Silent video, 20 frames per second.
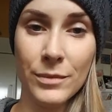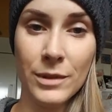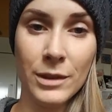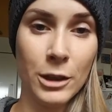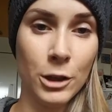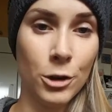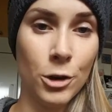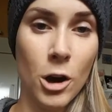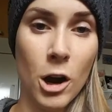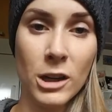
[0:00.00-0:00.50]

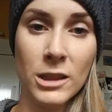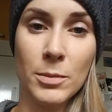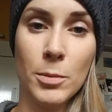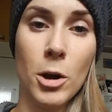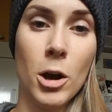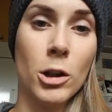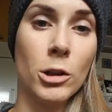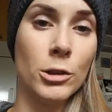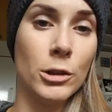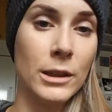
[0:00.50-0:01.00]
lacrosse
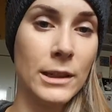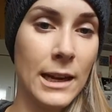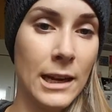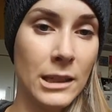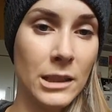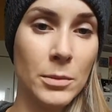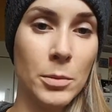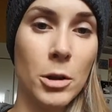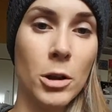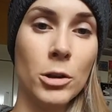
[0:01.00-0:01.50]
ball or a
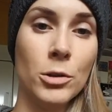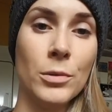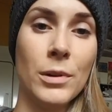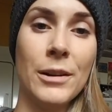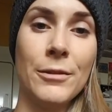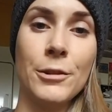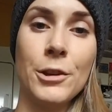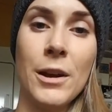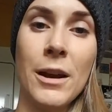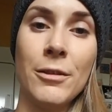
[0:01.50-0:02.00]
tennis ball or
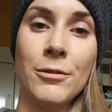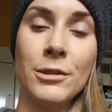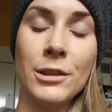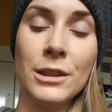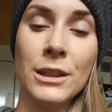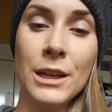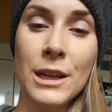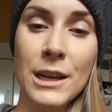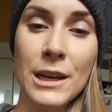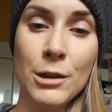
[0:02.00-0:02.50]
whatever you have
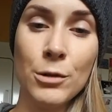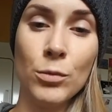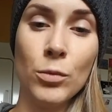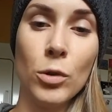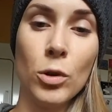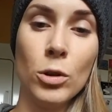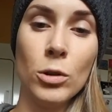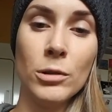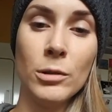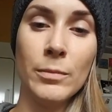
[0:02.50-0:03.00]
and
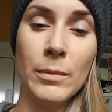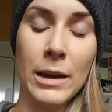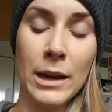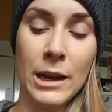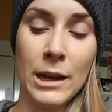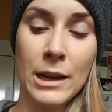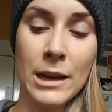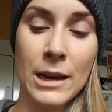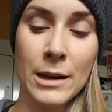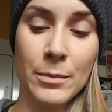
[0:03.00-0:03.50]
roll
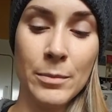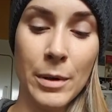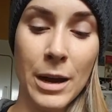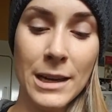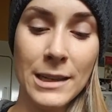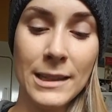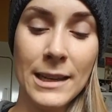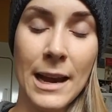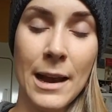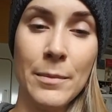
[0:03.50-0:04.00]
my
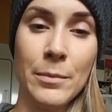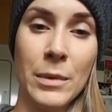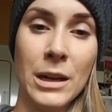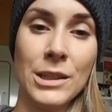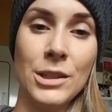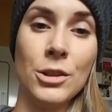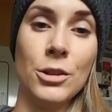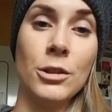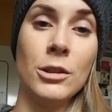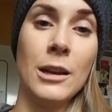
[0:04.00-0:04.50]
bicep
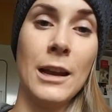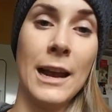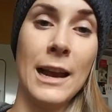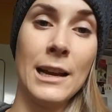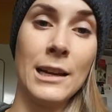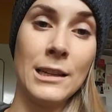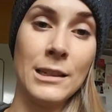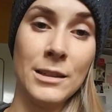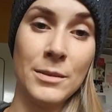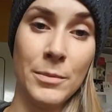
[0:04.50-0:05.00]
muscle
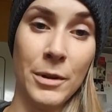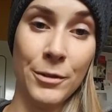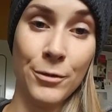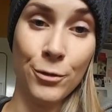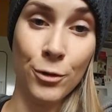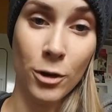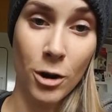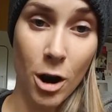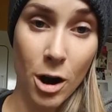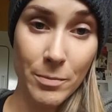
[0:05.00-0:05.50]
and my
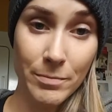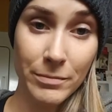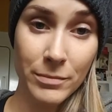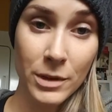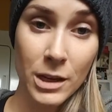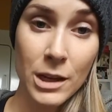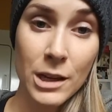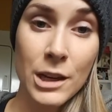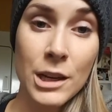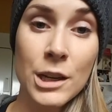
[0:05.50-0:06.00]
forearm
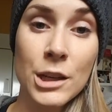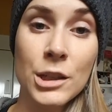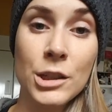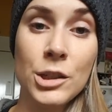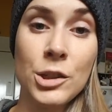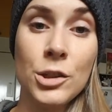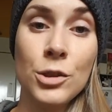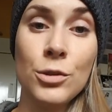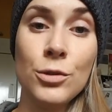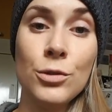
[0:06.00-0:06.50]

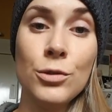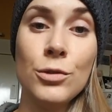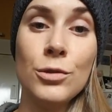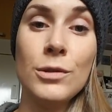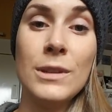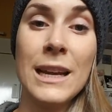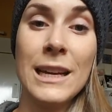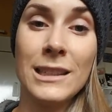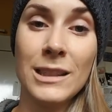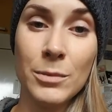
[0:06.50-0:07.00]
to
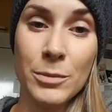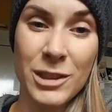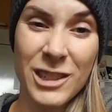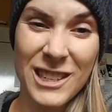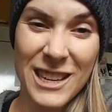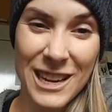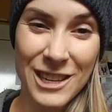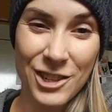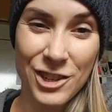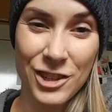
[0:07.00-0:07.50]
take some of the
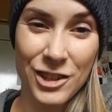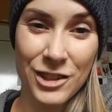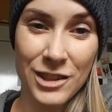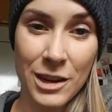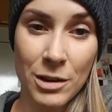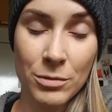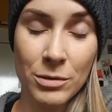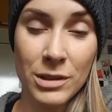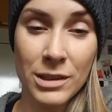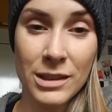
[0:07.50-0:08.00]
tension
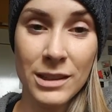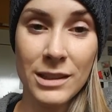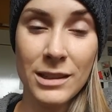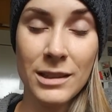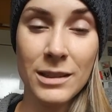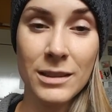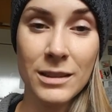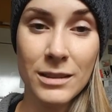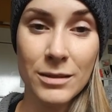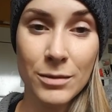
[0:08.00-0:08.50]
that
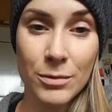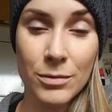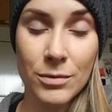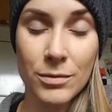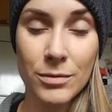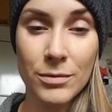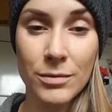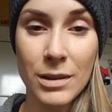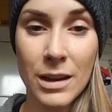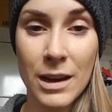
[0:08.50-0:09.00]
was
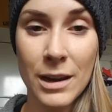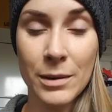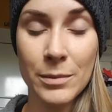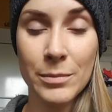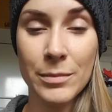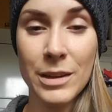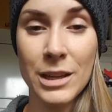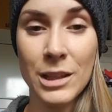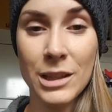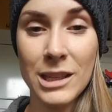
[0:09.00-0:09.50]

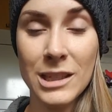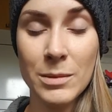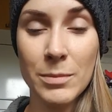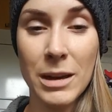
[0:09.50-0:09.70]
in these